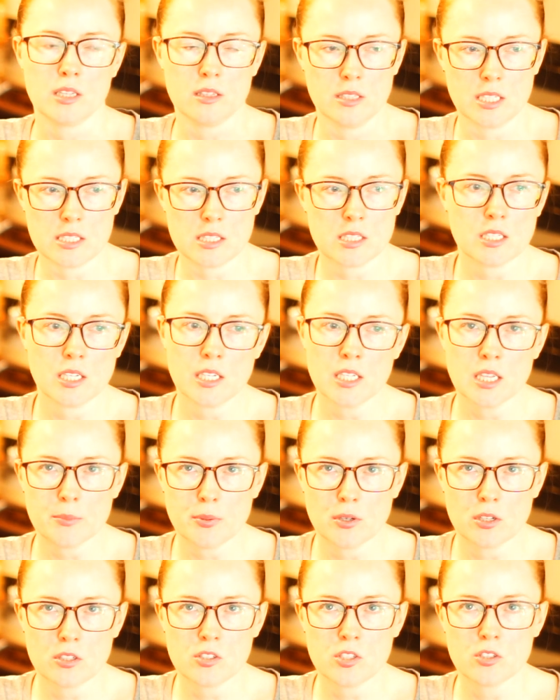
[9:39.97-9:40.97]
Let's tighten the
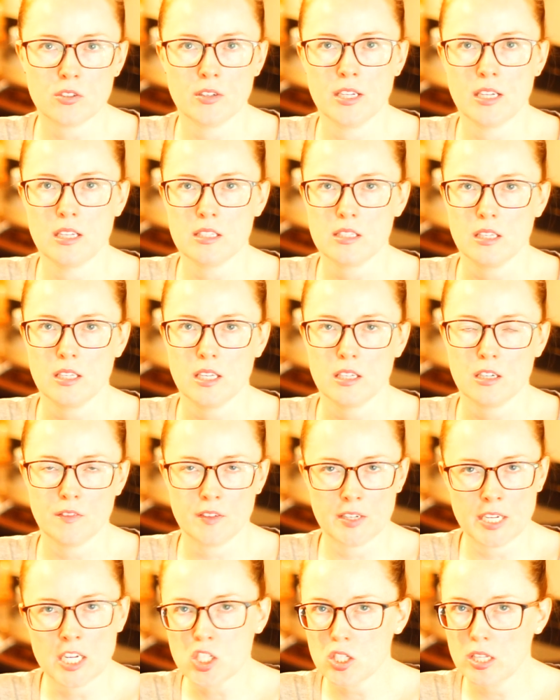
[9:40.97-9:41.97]
purse strings and get our
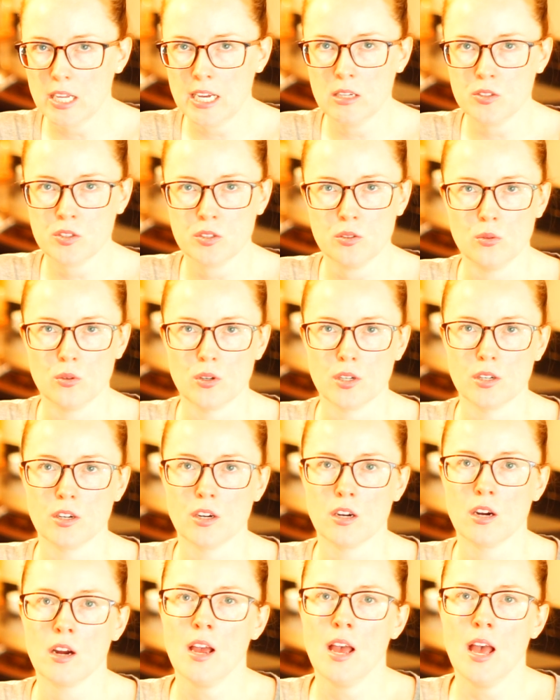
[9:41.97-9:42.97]
financial house in
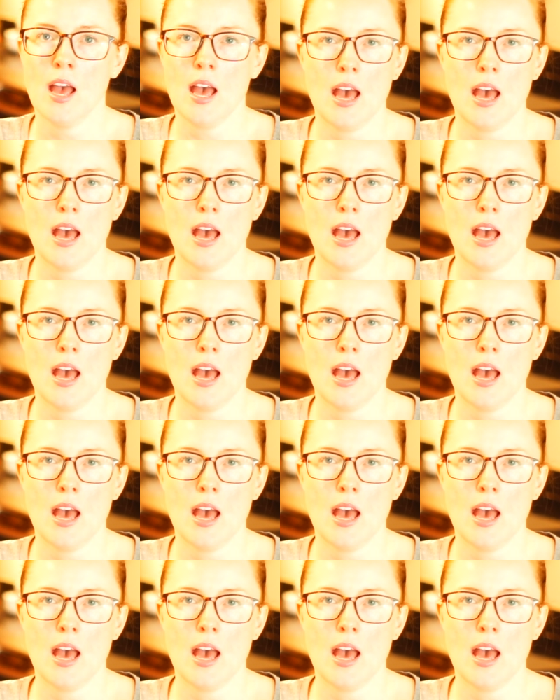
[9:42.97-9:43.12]
order,